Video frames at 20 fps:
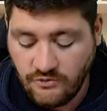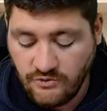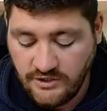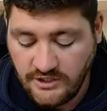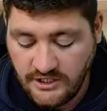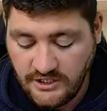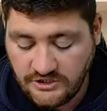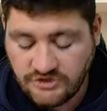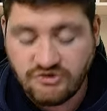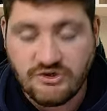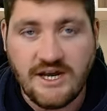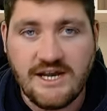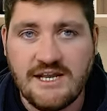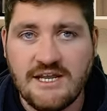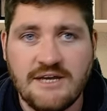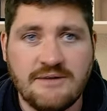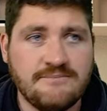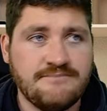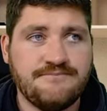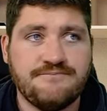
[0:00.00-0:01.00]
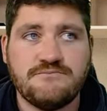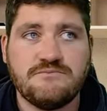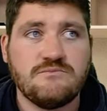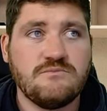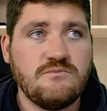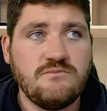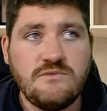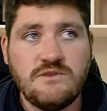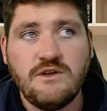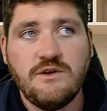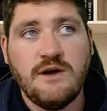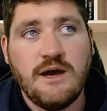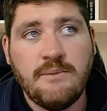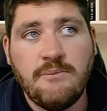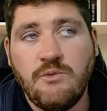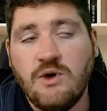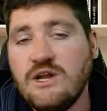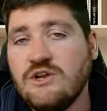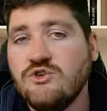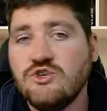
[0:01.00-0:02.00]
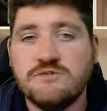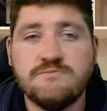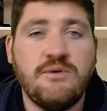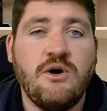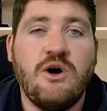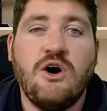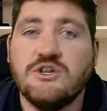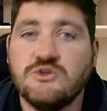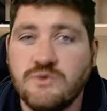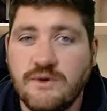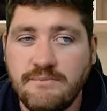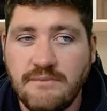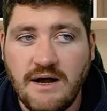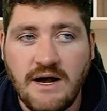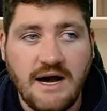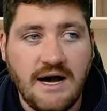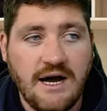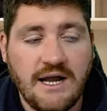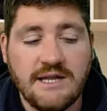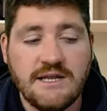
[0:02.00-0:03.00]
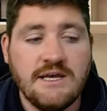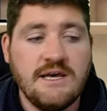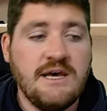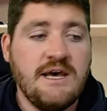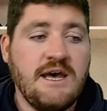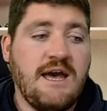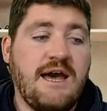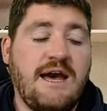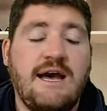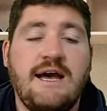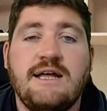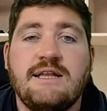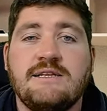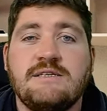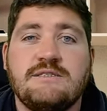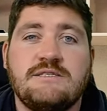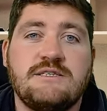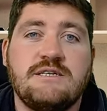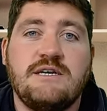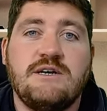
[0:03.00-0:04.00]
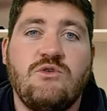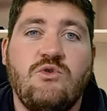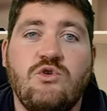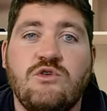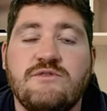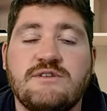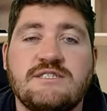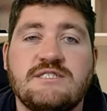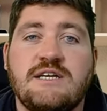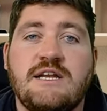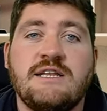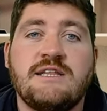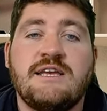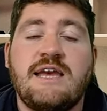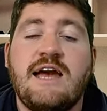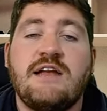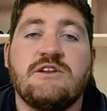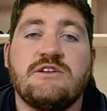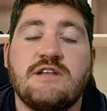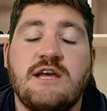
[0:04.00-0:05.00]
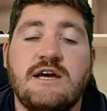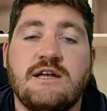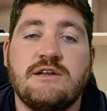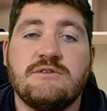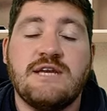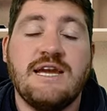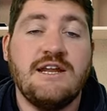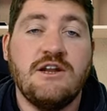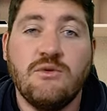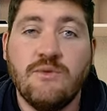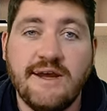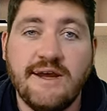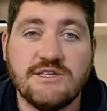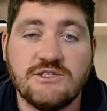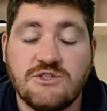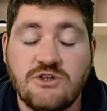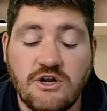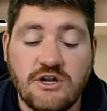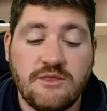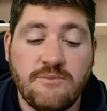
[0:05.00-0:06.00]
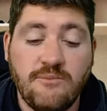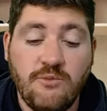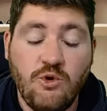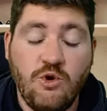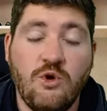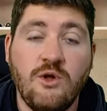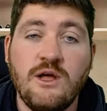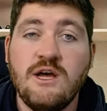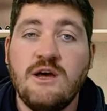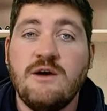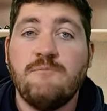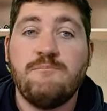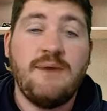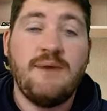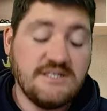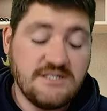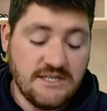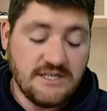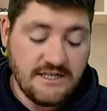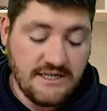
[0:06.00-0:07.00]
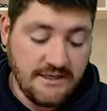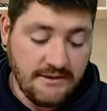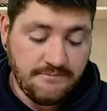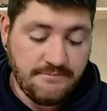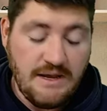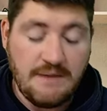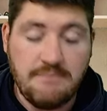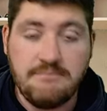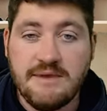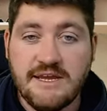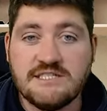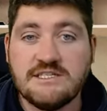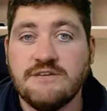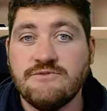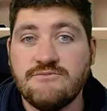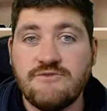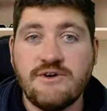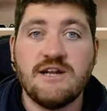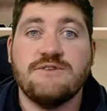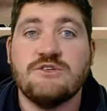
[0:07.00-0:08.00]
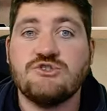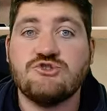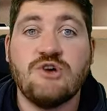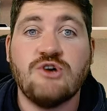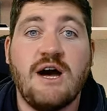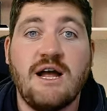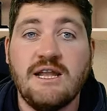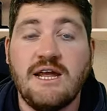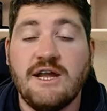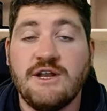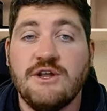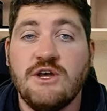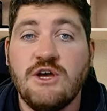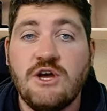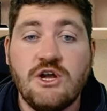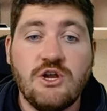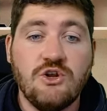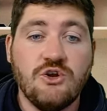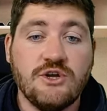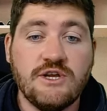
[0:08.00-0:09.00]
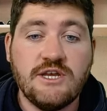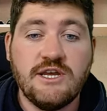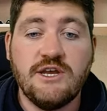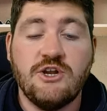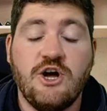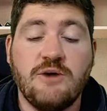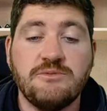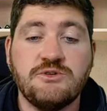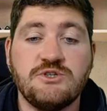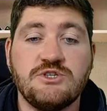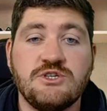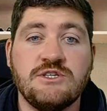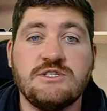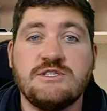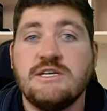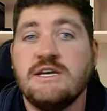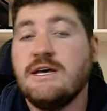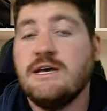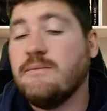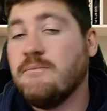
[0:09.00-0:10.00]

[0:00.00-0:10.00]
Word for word: Australia. A loose pass went behind, and all of a sudden, Kellaway's got the ball basically a meter in front of his try line, looking at options.